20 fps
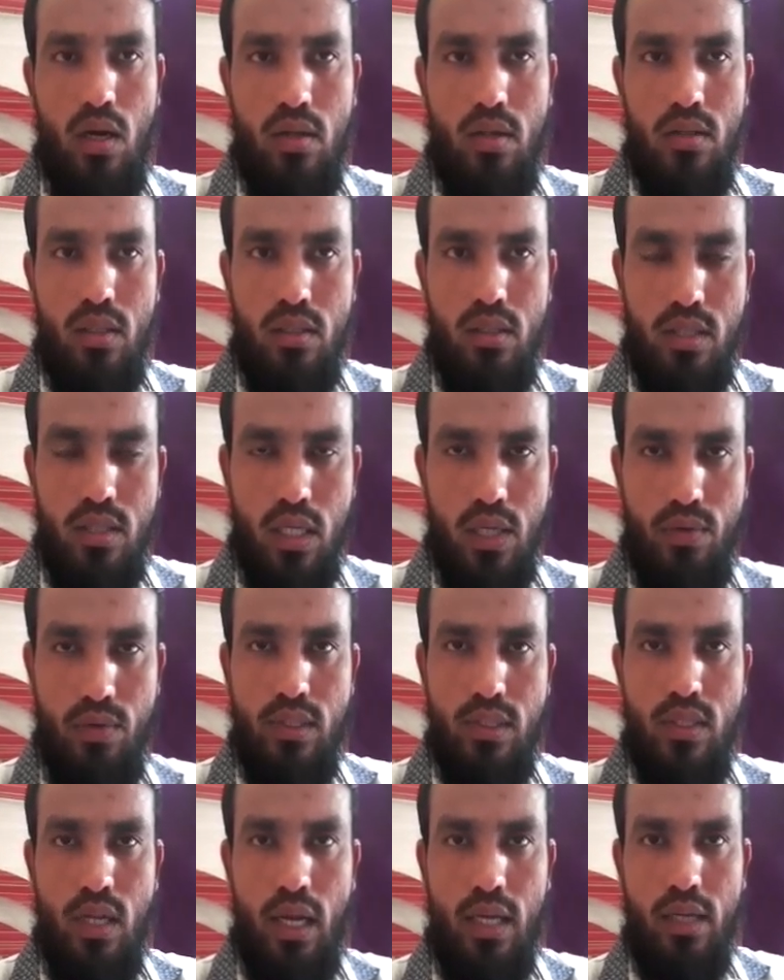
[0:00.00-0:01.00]
this
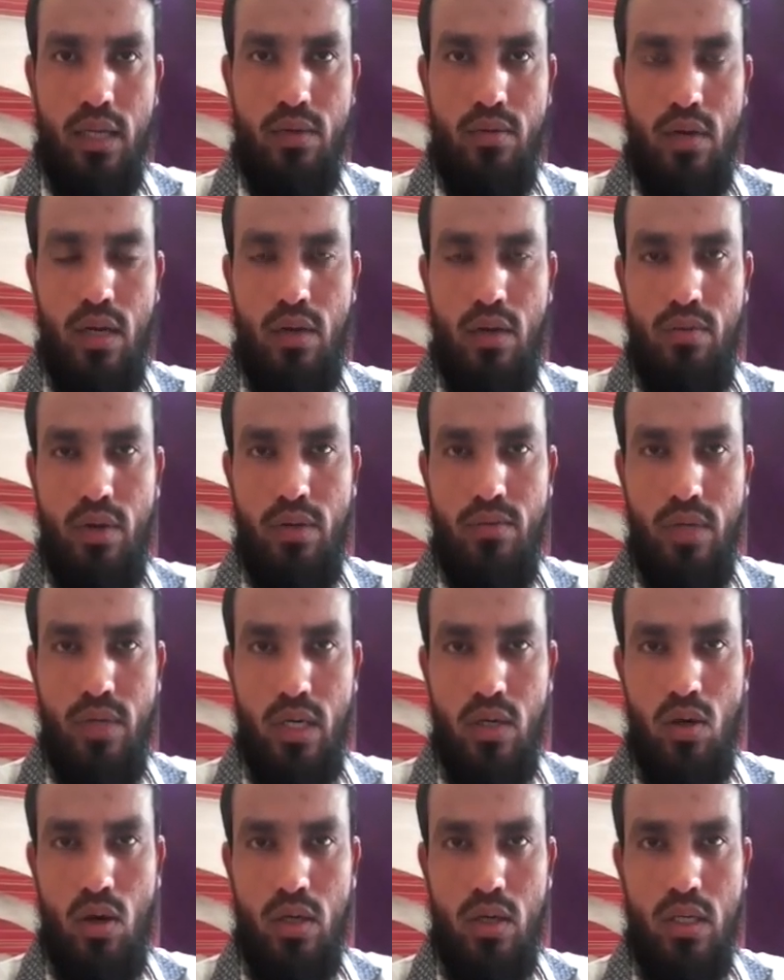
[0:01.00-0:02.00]
sequence, like when we are
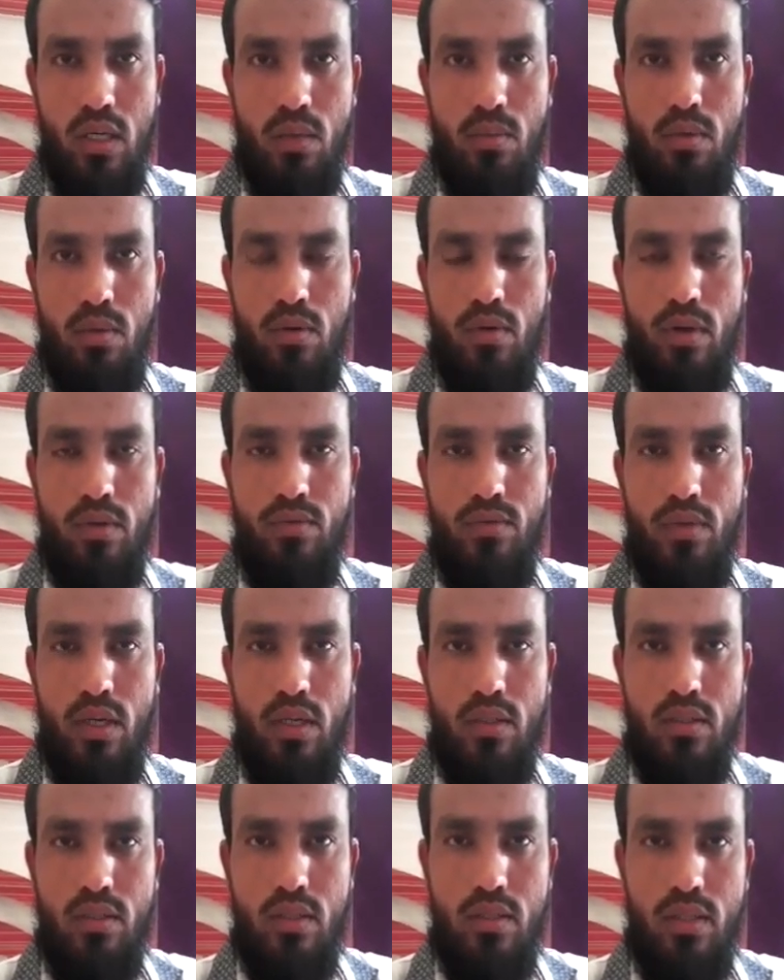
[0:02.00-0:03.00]
talking about, when we
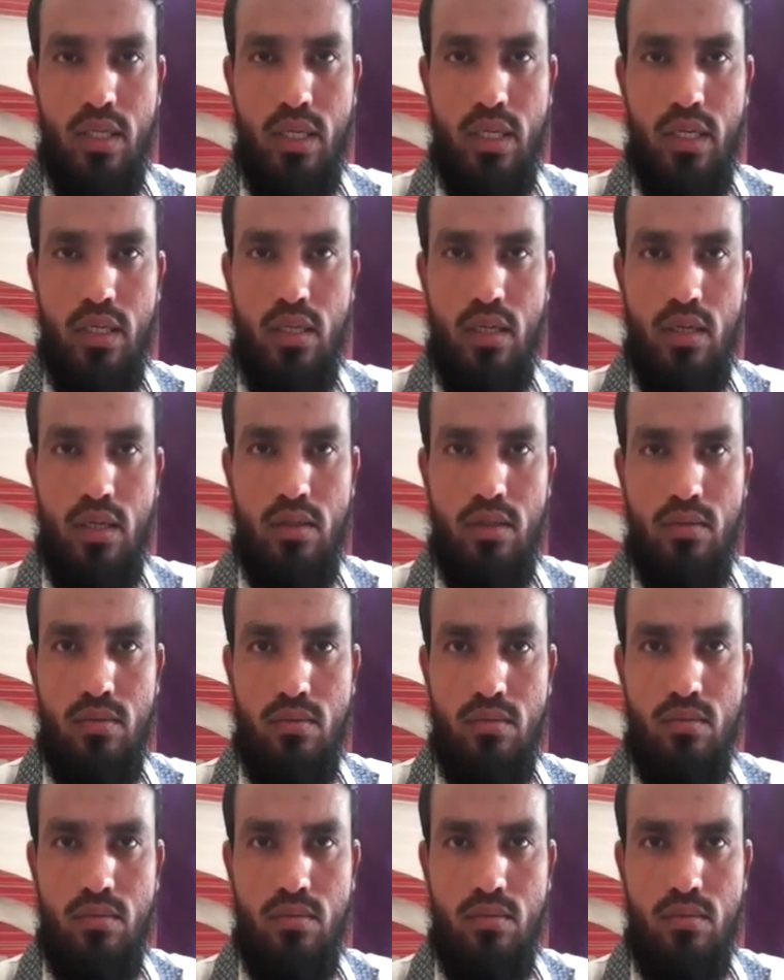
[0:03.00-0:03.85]
are just taking